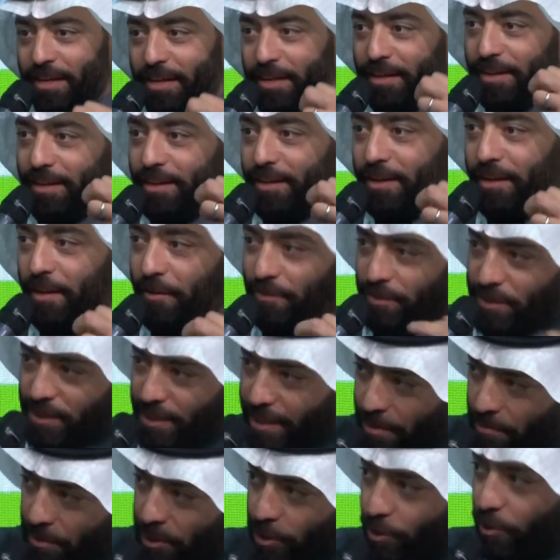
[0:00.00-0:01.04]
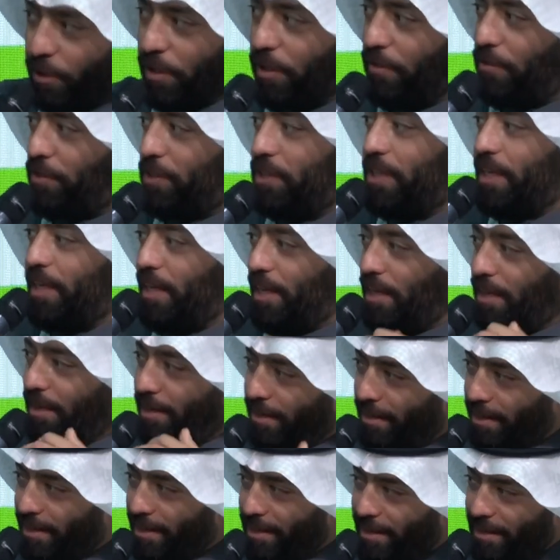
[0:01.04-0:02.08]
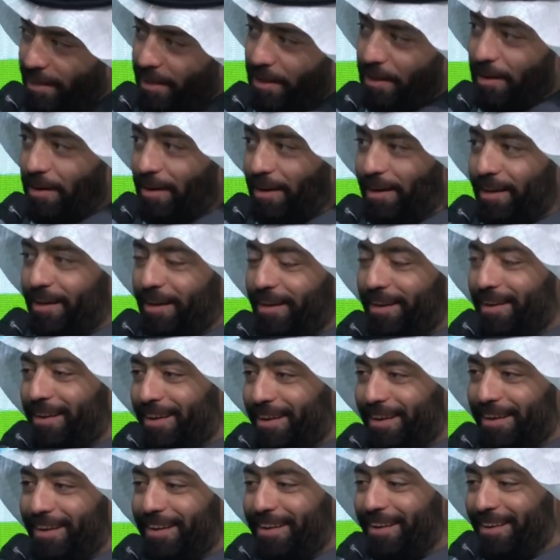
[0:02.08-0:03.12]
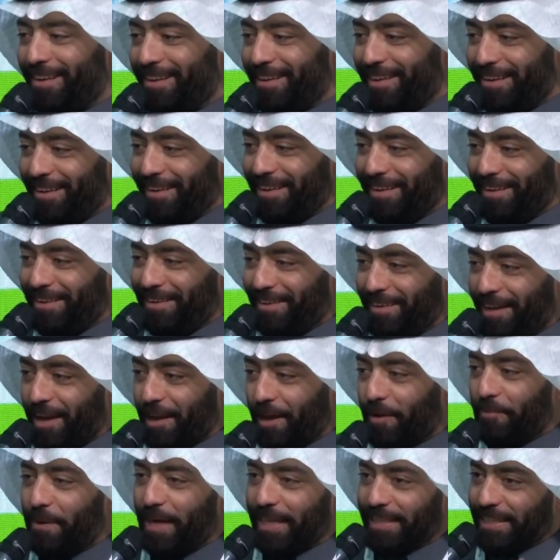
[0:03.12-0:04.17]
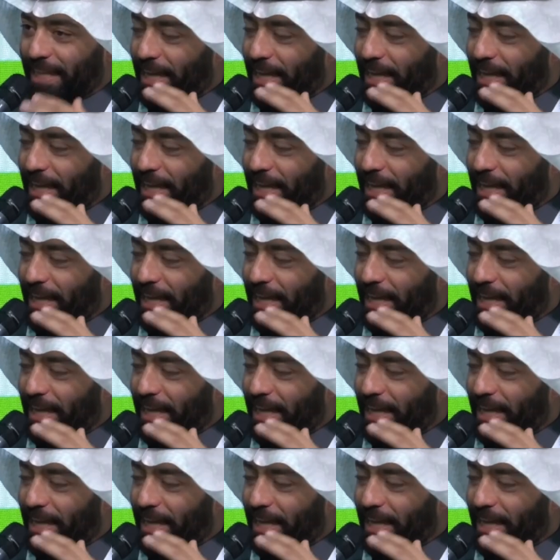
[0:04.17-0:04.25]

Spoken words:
So many excuses that the project will fail,